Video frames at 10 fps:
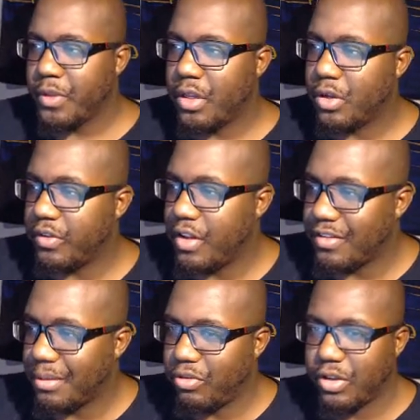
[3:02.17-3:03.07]
you know,
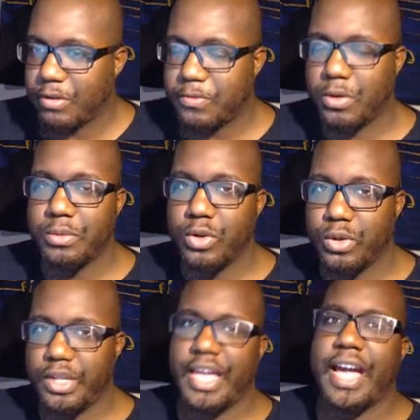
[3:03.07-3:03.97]
anytime that you get a full
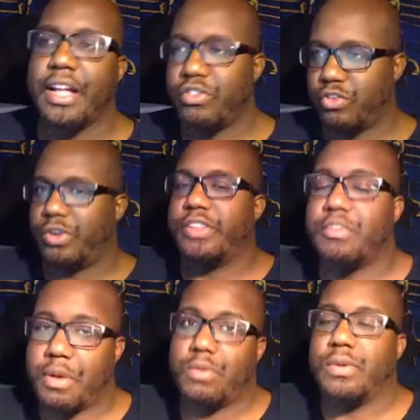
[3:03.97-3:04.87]
moon, yeah, generally it's
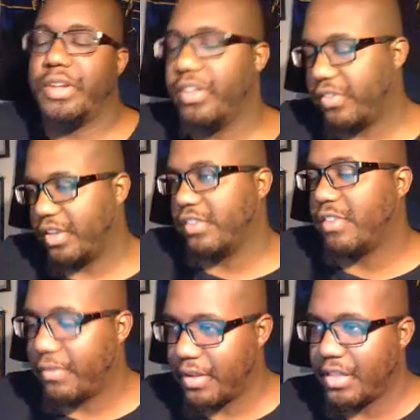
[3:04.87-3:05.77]
about releasing and
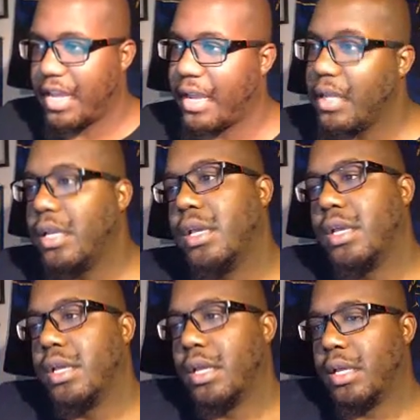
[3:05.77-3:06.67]
stuff like that.
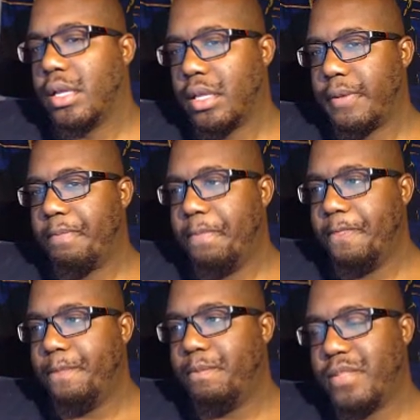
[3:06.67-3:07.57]

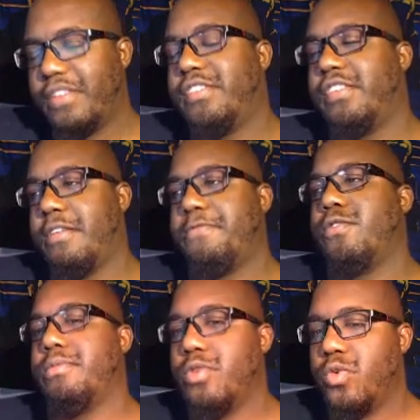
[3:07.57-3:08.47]
This is a
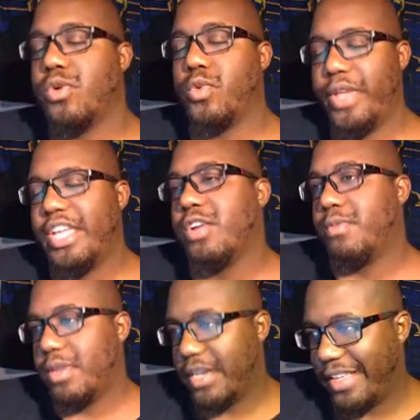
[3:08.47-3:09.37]
full moon where we can
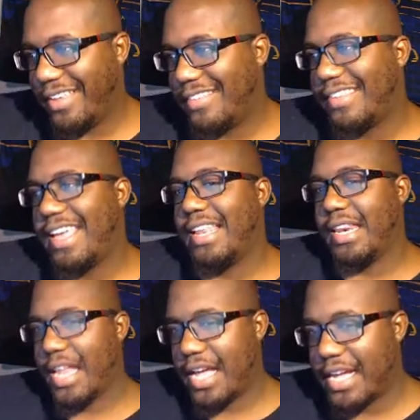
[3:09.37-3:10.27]
release a
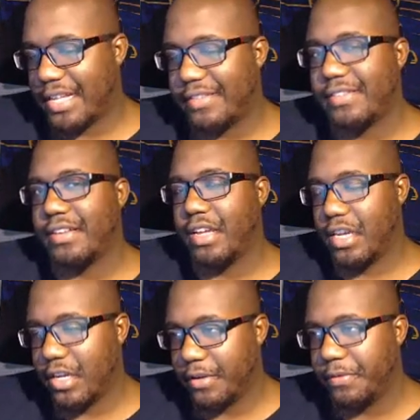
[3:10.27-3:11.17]
lot
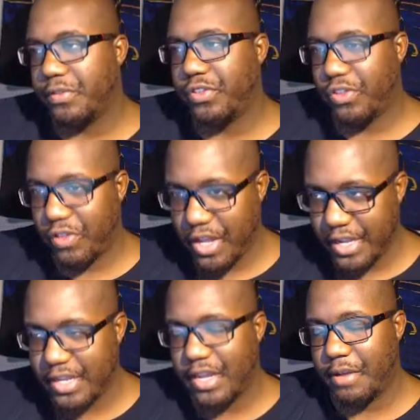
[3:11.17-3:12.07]
of
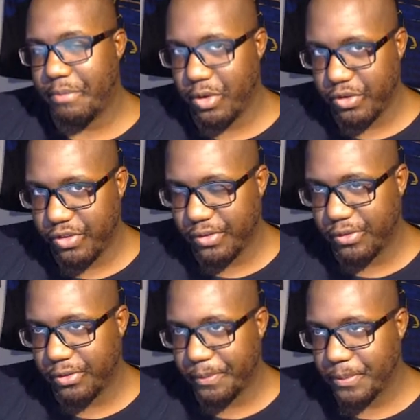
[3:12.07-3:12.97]
stuck
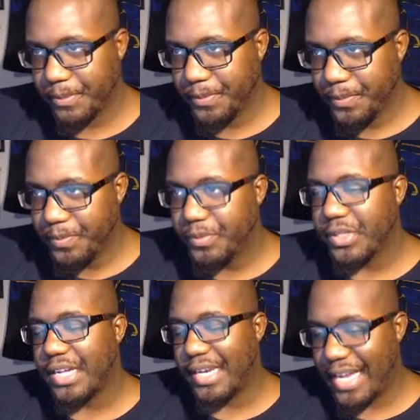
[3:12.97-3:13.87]
emotions,
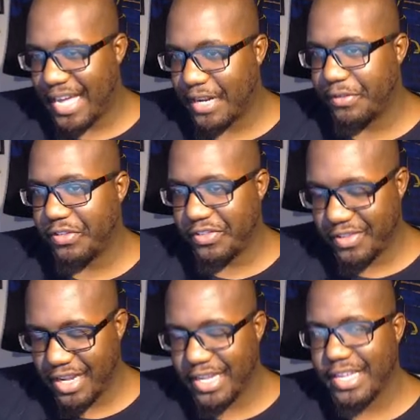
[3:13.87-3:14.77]
a lot of
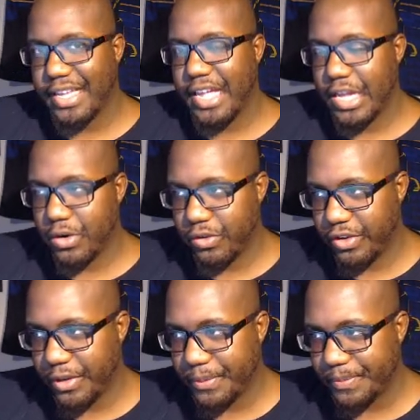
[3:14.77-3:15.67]
stuck
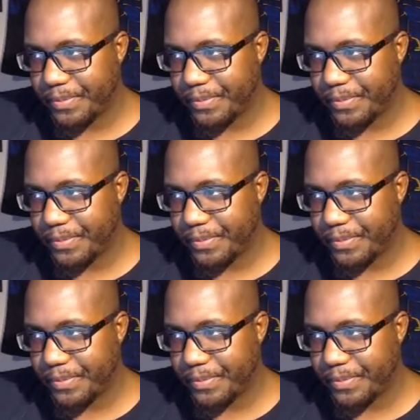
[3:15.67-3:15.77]
energy.